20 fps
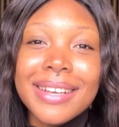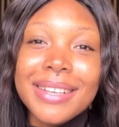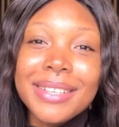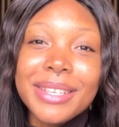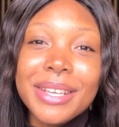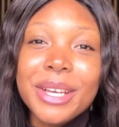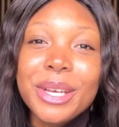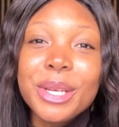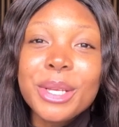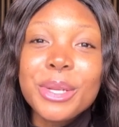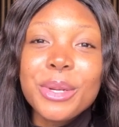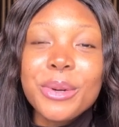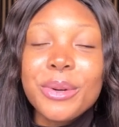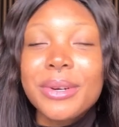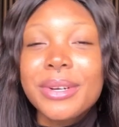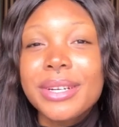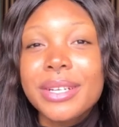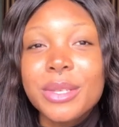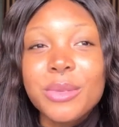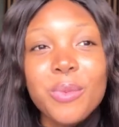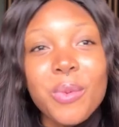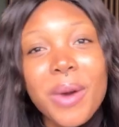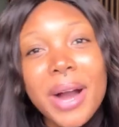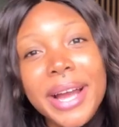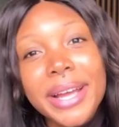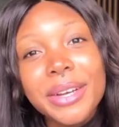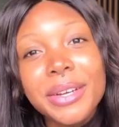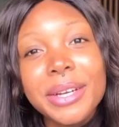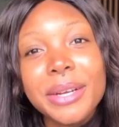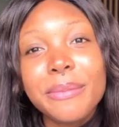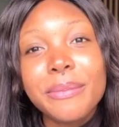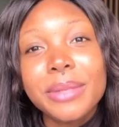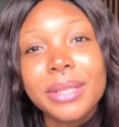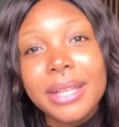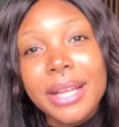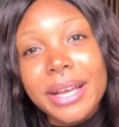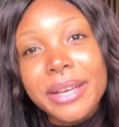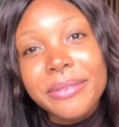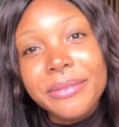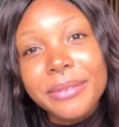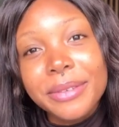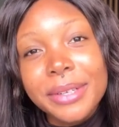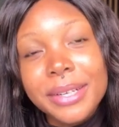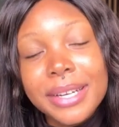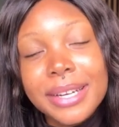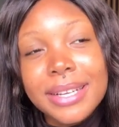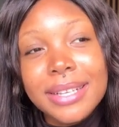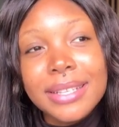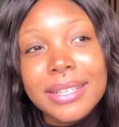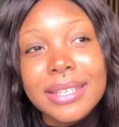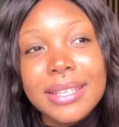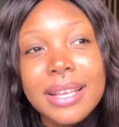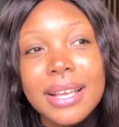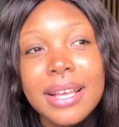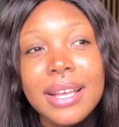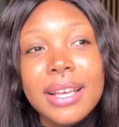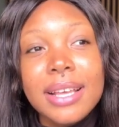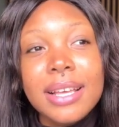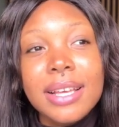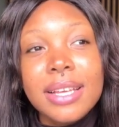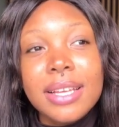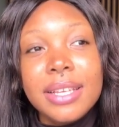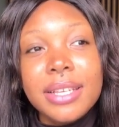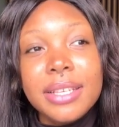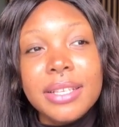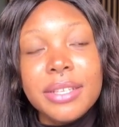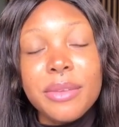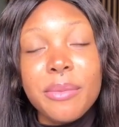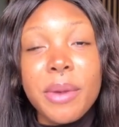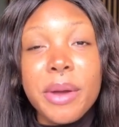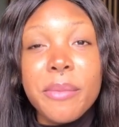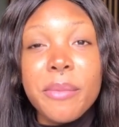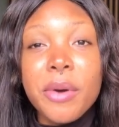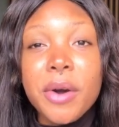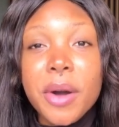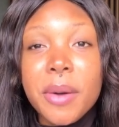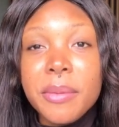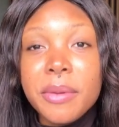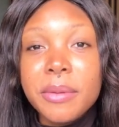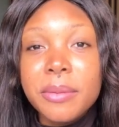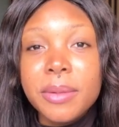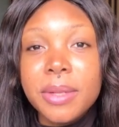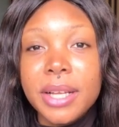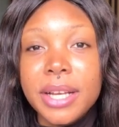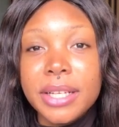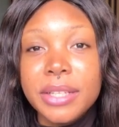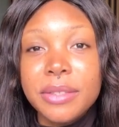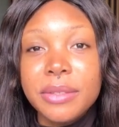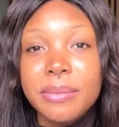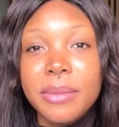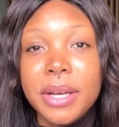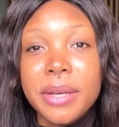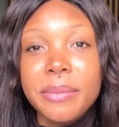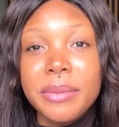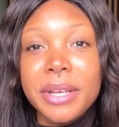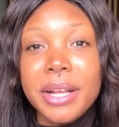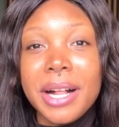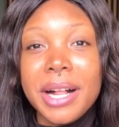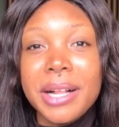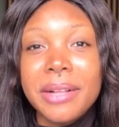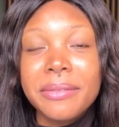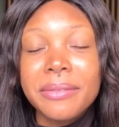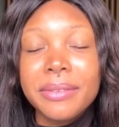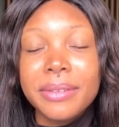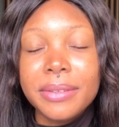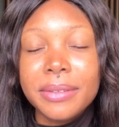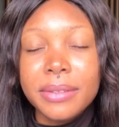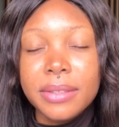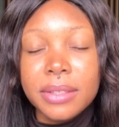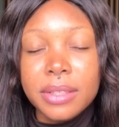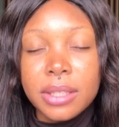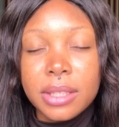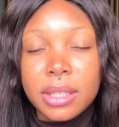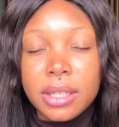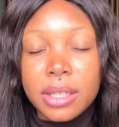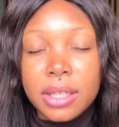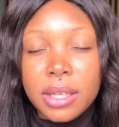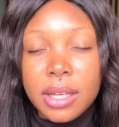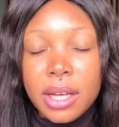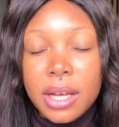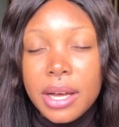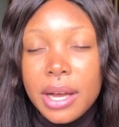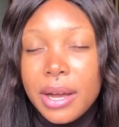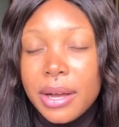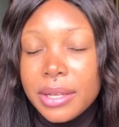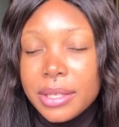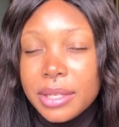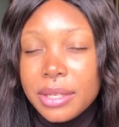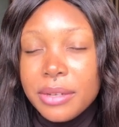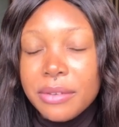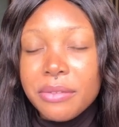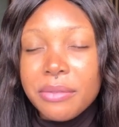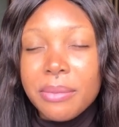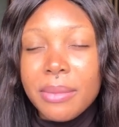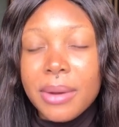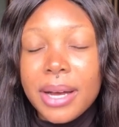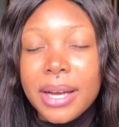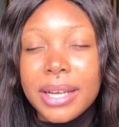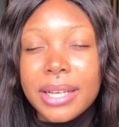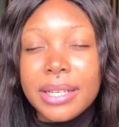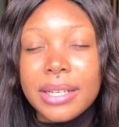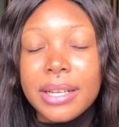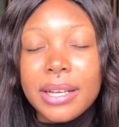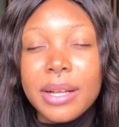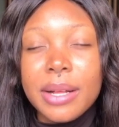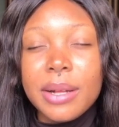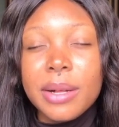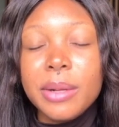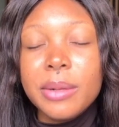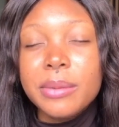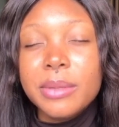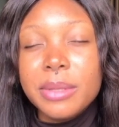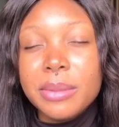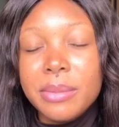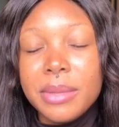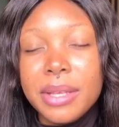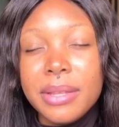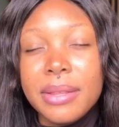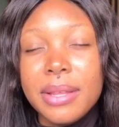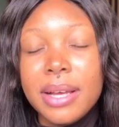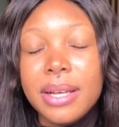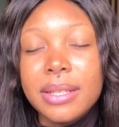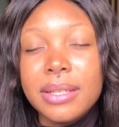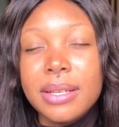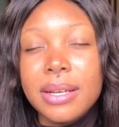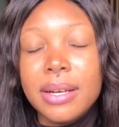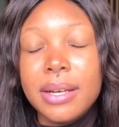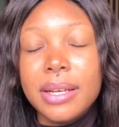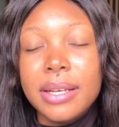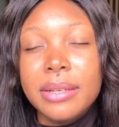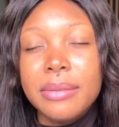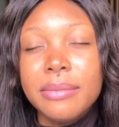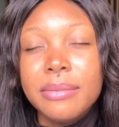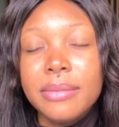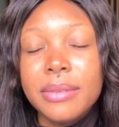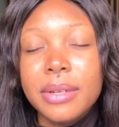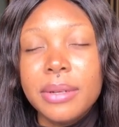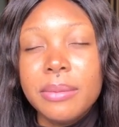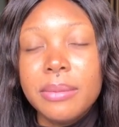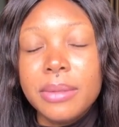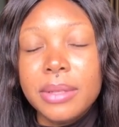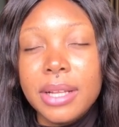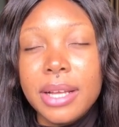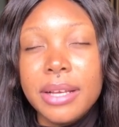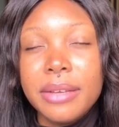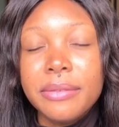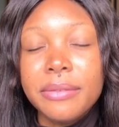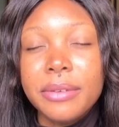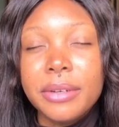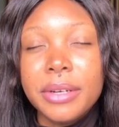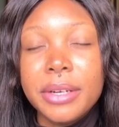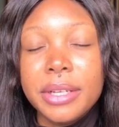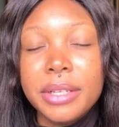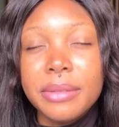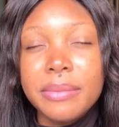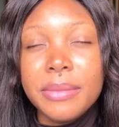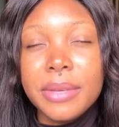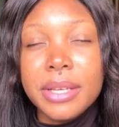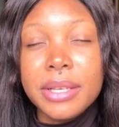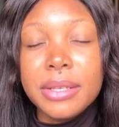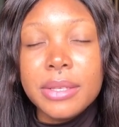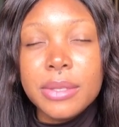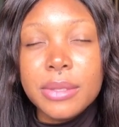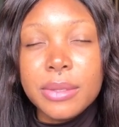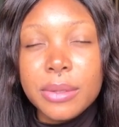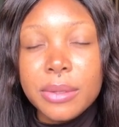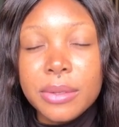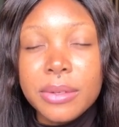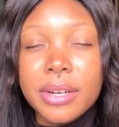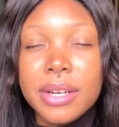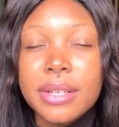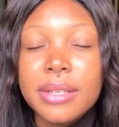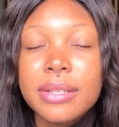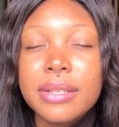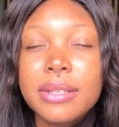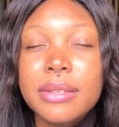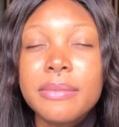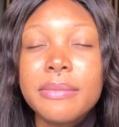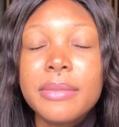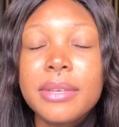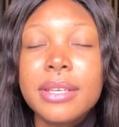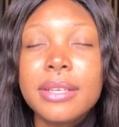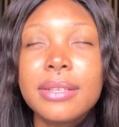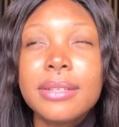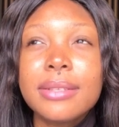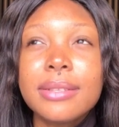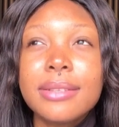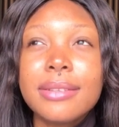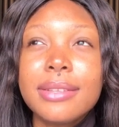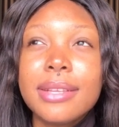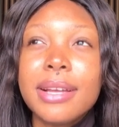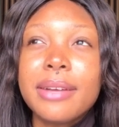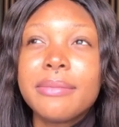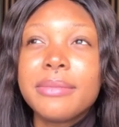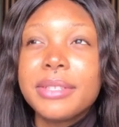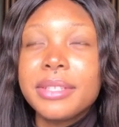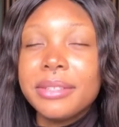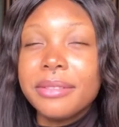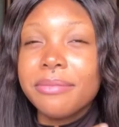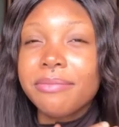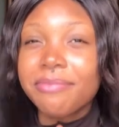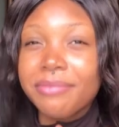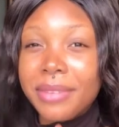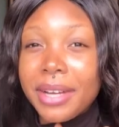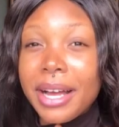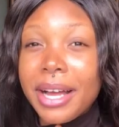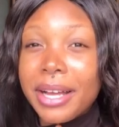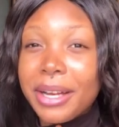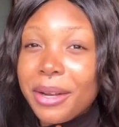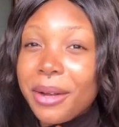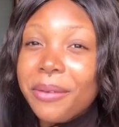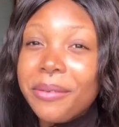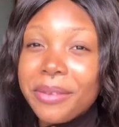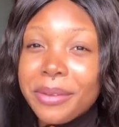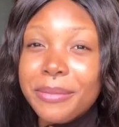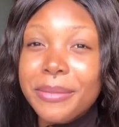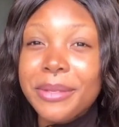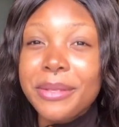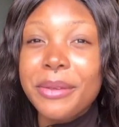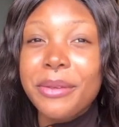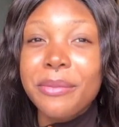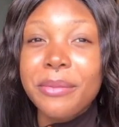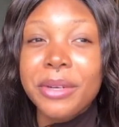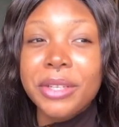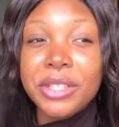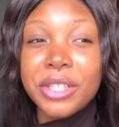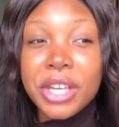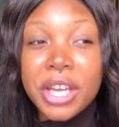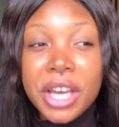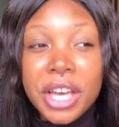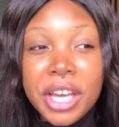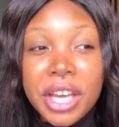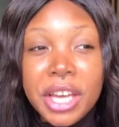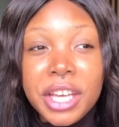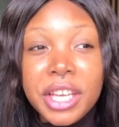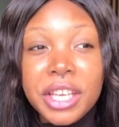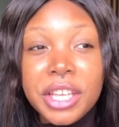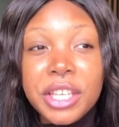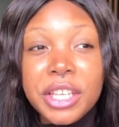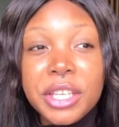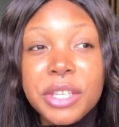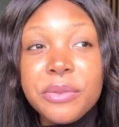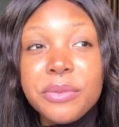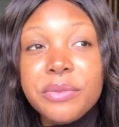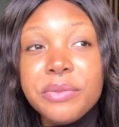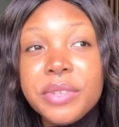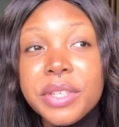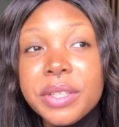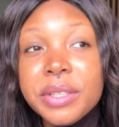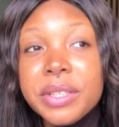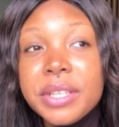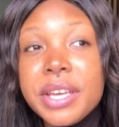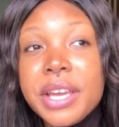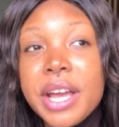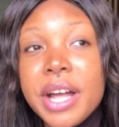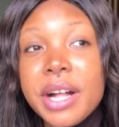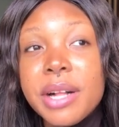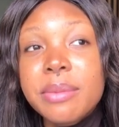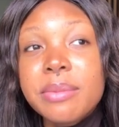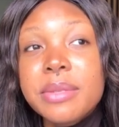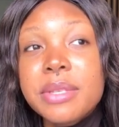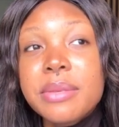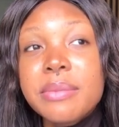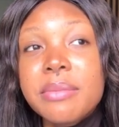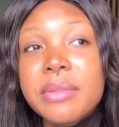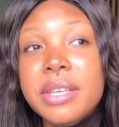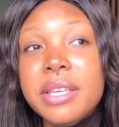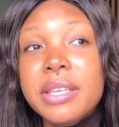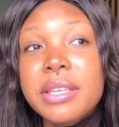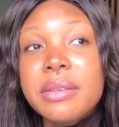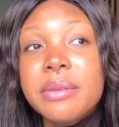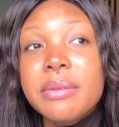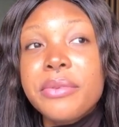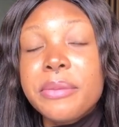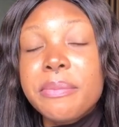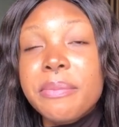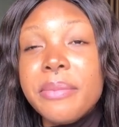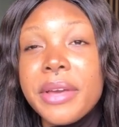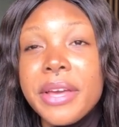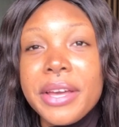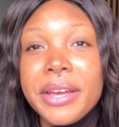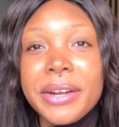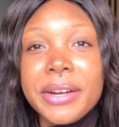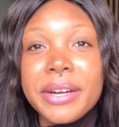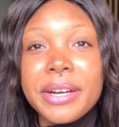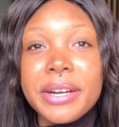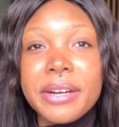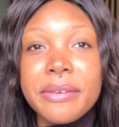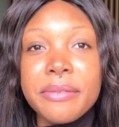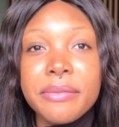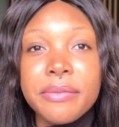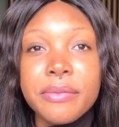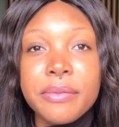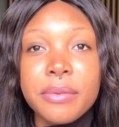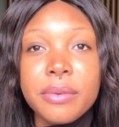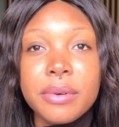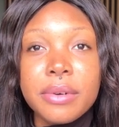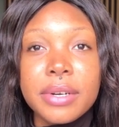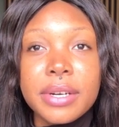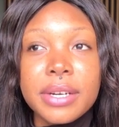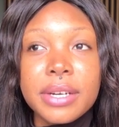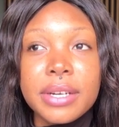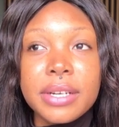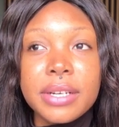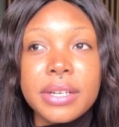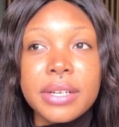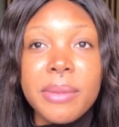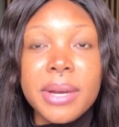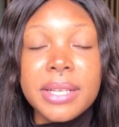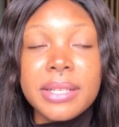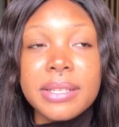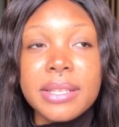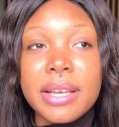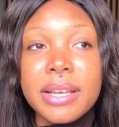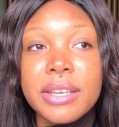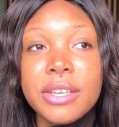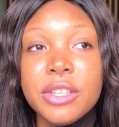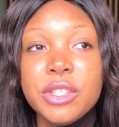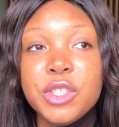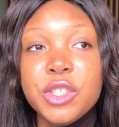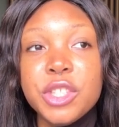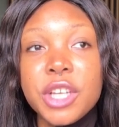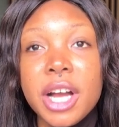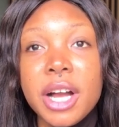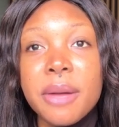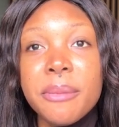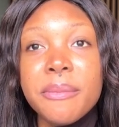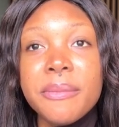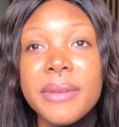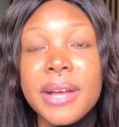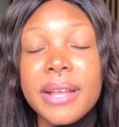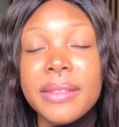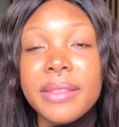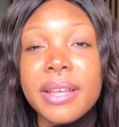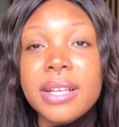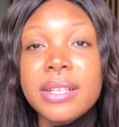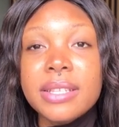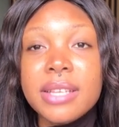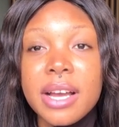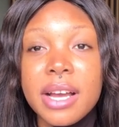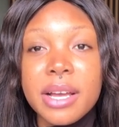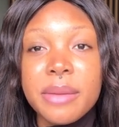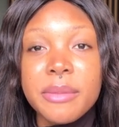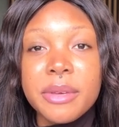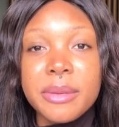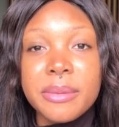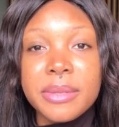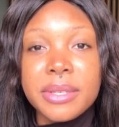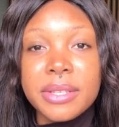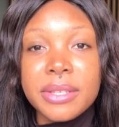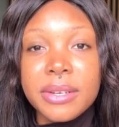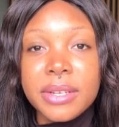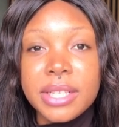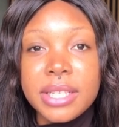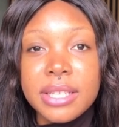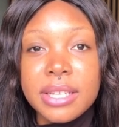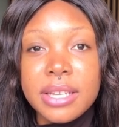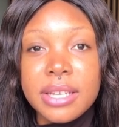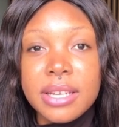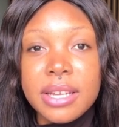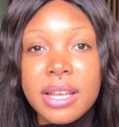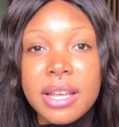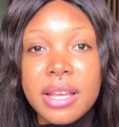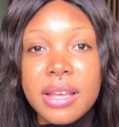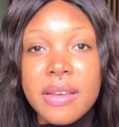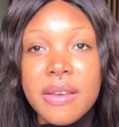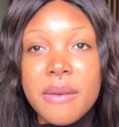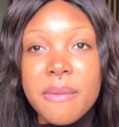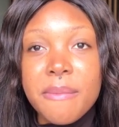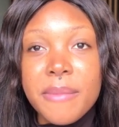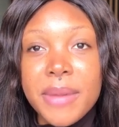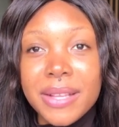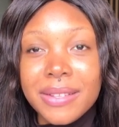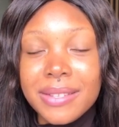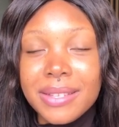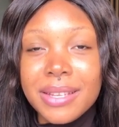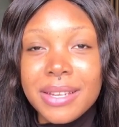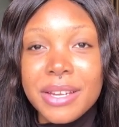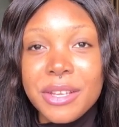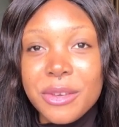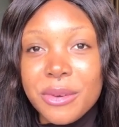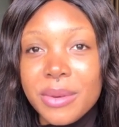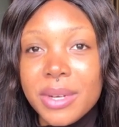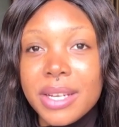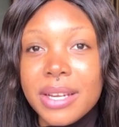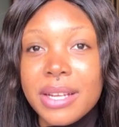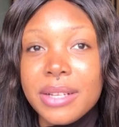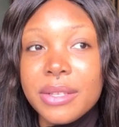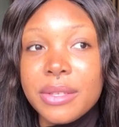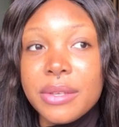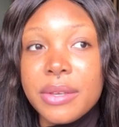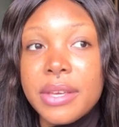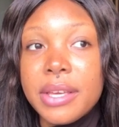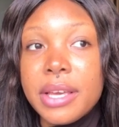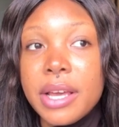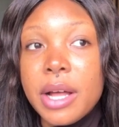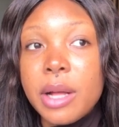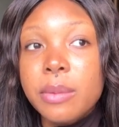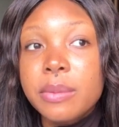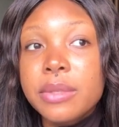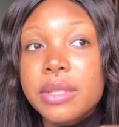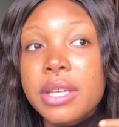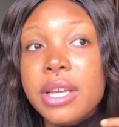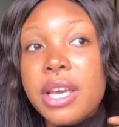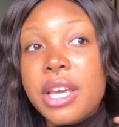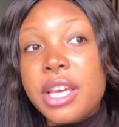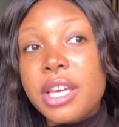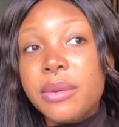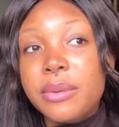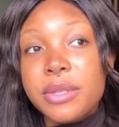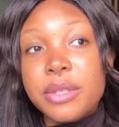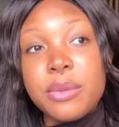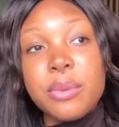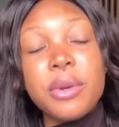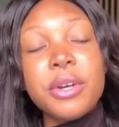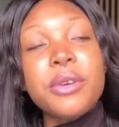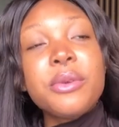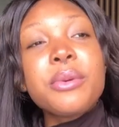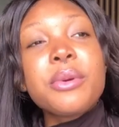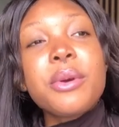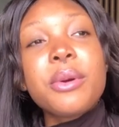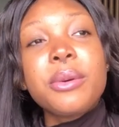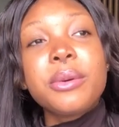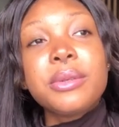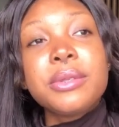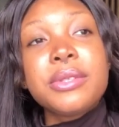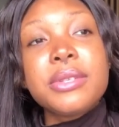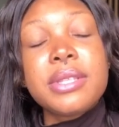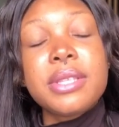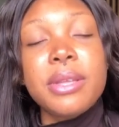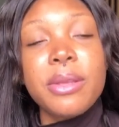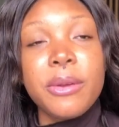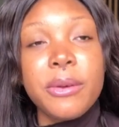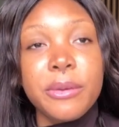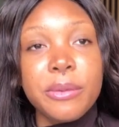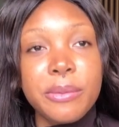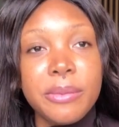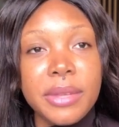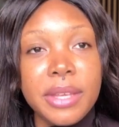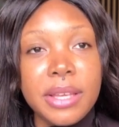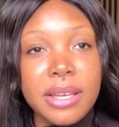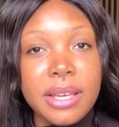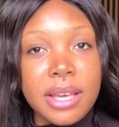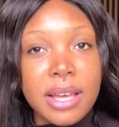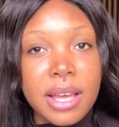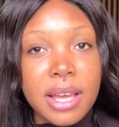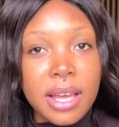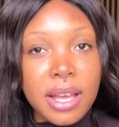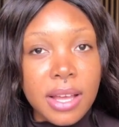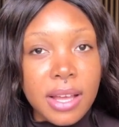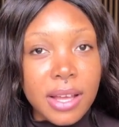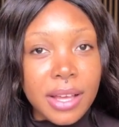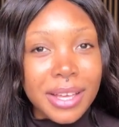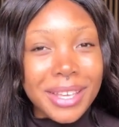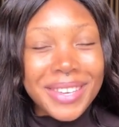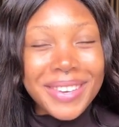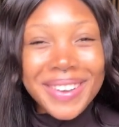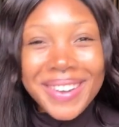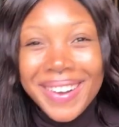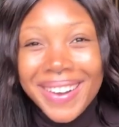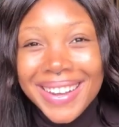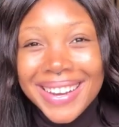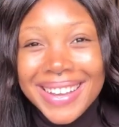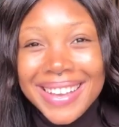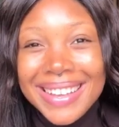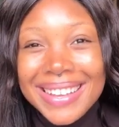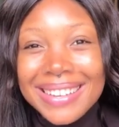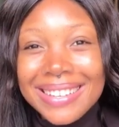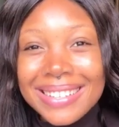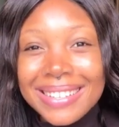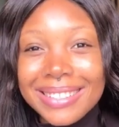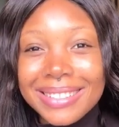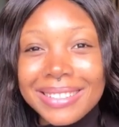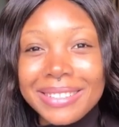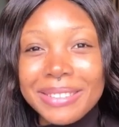is a good course. Why not apply for it? So my mom applied on my behalf. A cousin of mine helped me that time apply for it. May he so rest in peace, Nandi. I love him so much. He really helped me prepare for my second Jamb. At that time, he was studying medicine in UNN, so he helped. He was the one who called to tell me, you got in.